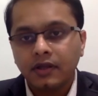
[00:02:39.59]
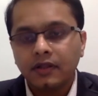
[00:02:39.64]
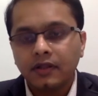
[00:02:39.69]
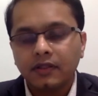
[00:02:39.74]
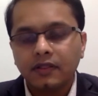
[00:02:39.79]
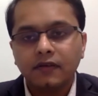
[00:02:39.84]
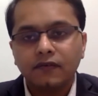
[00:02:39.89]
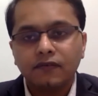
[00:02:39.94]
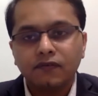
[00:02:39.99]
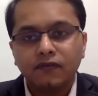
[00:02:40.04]

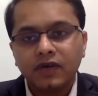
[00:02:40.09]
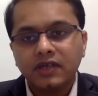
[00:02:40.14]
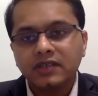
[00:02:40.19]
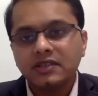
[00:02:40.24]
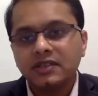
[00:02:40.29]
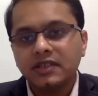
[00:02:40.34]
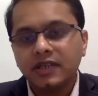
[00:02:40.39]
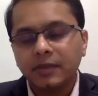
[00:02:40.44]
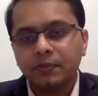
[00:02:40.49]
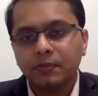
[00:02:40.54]
The first
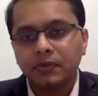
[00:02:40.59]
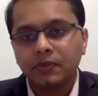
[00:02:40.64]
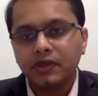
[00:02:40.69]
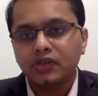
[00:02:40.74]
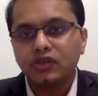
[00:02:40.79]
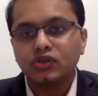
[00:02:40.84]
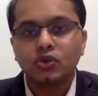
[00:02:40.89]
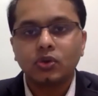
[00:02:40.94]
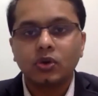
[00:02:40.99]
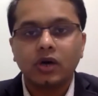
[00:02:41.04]
step is
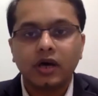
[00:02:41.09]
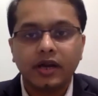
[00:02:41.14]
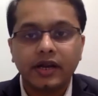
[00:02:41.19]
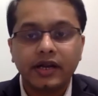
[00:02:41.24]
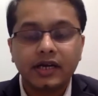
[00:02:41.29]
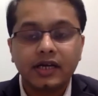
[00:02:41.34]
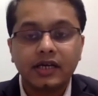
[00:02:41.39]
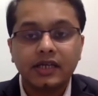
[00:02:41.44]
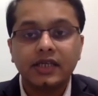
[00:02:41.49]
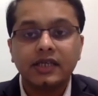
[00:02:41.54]
to
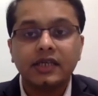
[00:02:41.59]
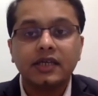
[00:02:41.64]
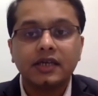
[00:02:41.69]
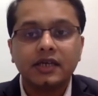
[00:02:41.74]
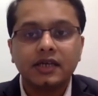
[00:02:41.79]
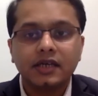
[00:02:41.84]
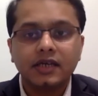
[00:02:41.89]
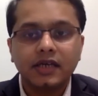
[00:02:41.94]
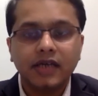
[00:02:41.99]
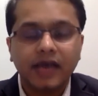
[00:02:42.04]
correctly
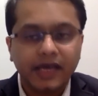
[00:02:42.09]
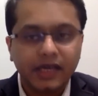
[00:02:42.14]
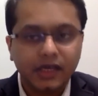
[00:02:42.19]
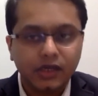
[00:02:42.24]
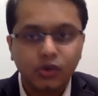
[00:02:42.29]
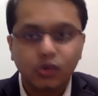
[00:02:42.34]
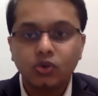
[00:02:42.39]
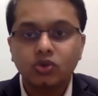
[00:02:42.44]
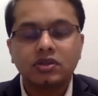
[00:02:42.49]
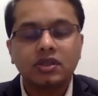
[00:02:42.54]

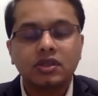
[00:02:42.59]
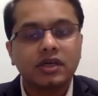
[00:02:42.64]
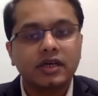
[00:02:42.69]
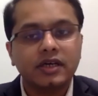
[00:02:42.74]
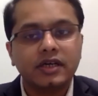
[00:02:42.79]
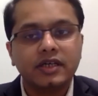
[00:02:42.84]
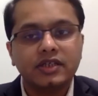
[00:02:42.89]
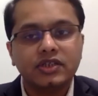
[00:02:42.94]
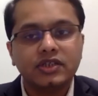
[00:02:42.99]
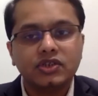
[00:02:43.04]
diagnose the
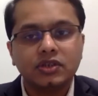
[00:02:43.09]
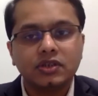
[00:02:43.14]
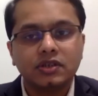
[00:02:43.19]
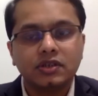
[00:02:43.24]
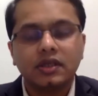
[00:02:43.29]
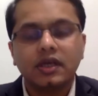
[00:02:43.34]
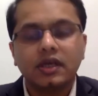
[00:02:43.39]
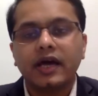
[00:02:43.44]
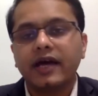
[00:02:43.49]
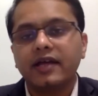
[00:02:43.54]
condition
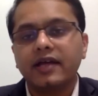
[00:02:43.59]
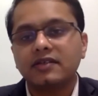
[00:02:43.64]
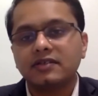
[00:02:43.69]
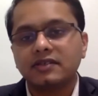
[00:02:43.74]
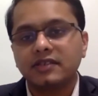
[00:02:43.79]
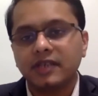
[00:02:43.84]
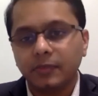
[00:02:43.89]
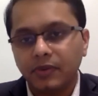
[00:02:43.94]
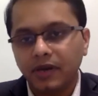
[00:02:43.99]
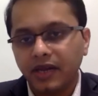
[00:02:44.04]
and
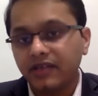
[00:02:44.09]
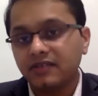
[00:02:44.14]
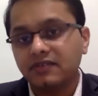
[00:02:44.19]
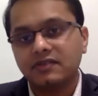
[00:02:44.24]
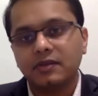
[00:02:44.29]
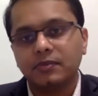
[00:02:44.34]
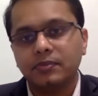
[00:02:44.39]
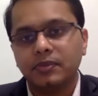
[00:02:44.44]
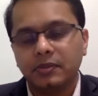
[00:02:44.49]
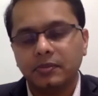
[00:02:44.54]
stabilize the
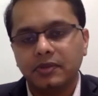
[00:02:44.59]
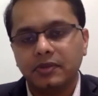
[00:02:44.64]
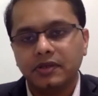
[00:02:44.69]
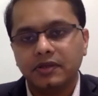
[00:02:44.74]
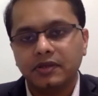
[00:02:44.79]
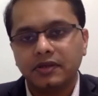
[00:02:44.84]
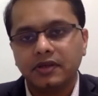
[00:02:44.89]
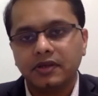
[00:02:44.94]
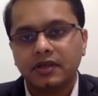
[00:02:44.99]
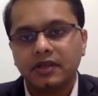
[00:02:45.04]
baby.
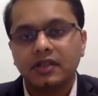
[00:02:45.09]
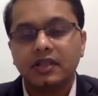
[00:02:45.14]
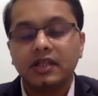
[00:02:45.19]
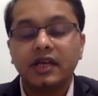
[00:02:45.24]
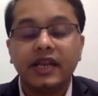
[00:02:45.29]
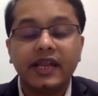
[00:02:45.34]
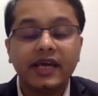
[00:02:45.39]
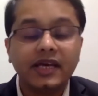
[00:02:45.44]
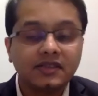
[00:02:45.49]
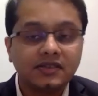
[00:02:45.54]
The
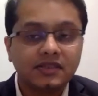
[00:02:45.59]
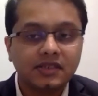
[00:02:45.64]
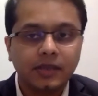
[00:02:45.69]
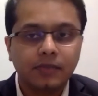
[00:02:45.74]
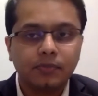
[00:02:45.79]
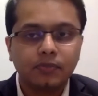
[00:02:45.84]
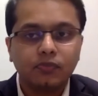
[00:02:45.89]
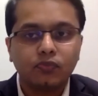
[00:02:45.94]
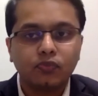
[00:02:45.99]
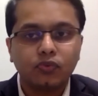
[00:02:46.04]
next
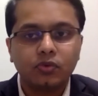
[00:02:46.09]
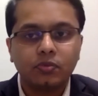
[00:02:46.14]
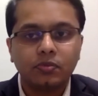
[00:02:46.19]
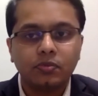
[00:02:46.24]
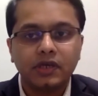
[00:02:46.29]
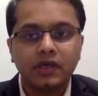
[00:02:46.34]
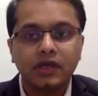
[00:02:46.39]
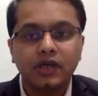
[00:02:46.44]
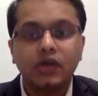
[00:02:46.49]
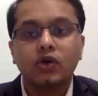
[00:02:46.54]
step would
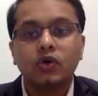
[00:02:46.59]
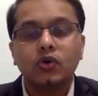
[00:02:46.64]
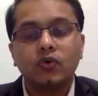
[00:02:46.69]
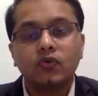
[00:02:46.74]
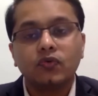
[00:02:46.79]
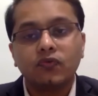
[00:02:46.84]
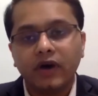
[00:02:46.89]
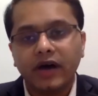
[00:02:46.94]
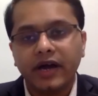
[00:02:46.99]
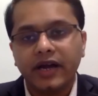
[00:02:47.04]
be to
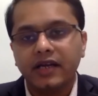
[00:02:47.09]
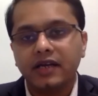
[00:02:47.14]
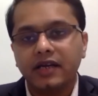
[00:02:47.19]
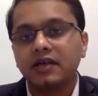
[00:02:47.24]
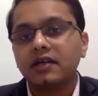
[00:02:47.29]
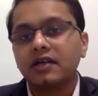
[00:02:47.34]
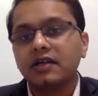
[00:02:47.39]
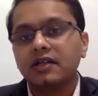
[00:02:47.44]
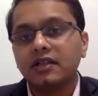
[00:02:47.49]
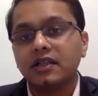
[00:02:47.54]
find
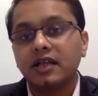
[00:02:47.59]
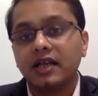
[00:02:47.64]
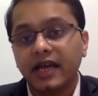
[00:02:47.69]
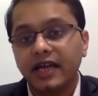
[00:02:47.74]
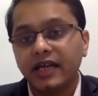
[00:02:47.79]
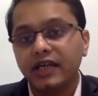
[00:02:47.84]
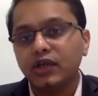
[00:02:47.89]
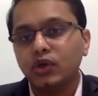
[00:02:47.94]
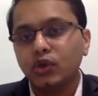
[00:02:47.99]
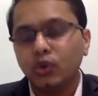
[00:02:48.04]
the
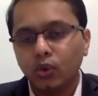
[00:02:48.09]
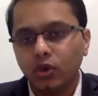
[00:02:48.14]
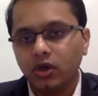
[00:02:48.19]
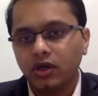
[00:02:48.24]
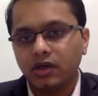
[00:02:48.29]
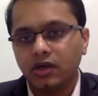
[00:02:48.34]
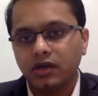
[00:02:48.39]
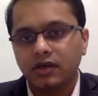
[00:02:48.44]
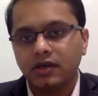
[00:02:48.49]
right donor.